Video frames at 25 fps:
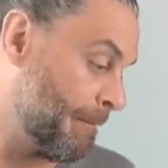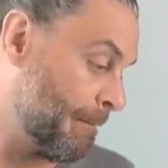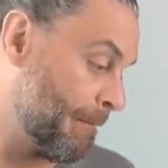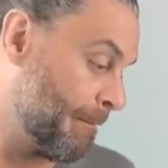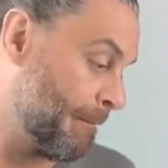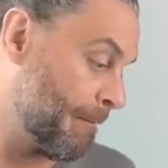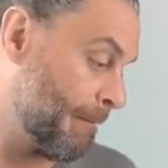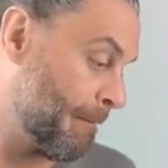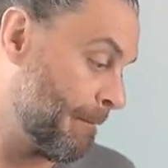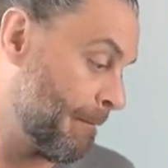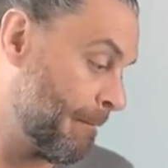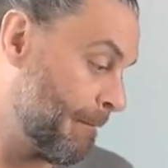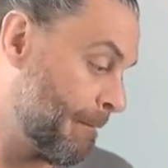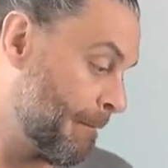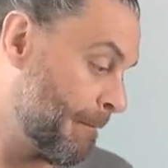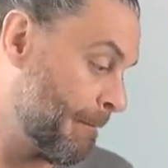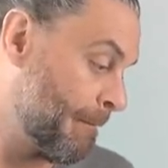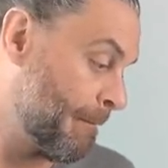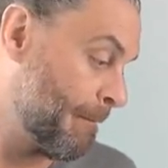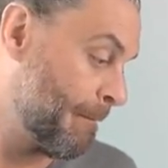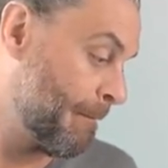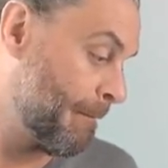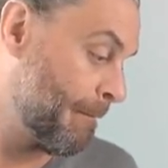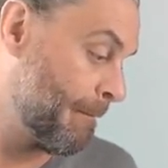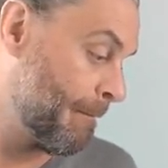
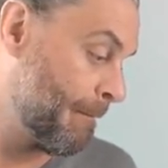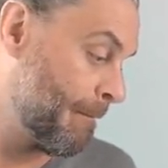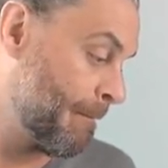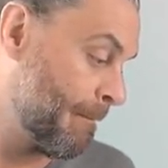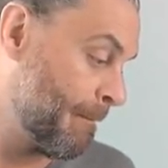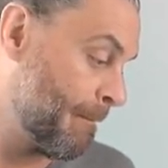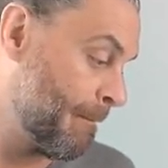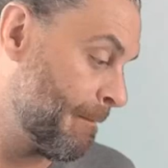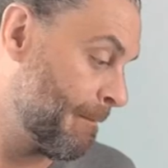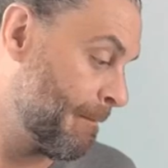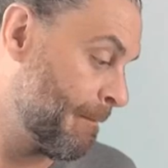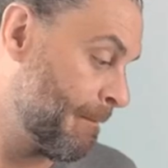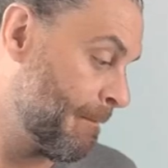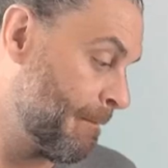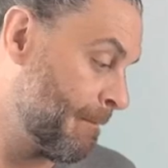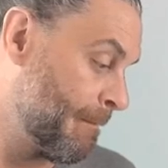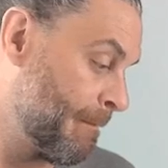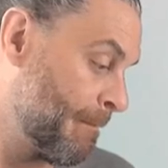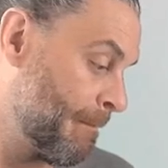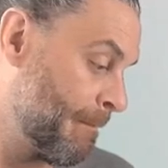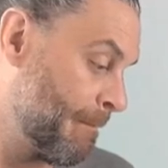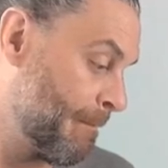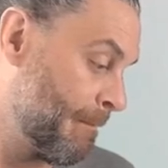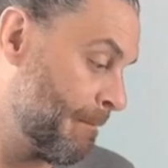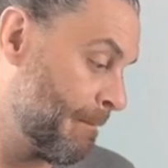
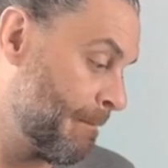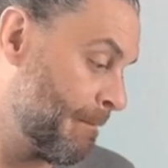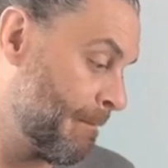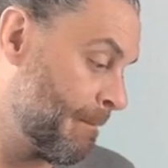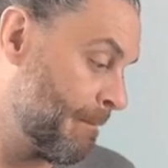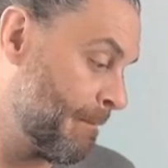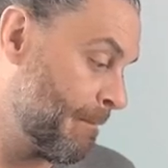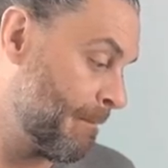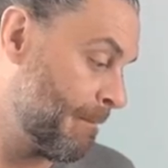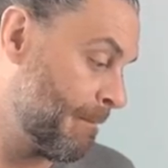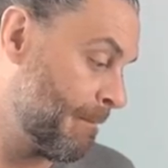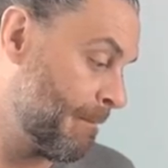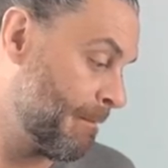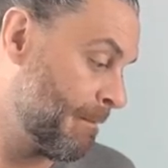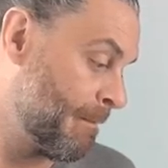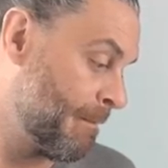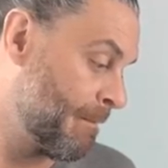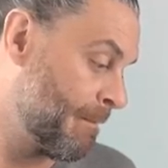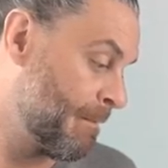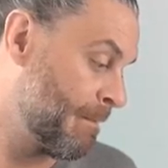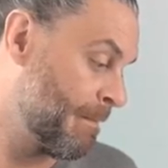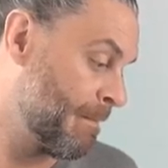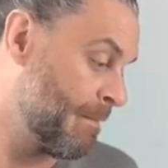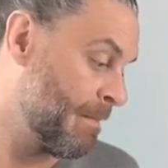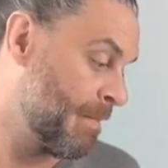
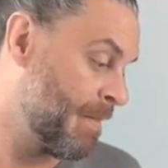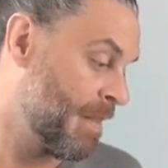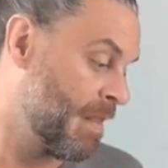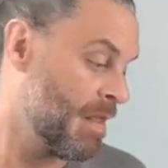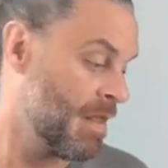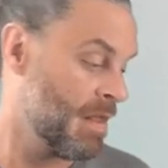Nothing is said.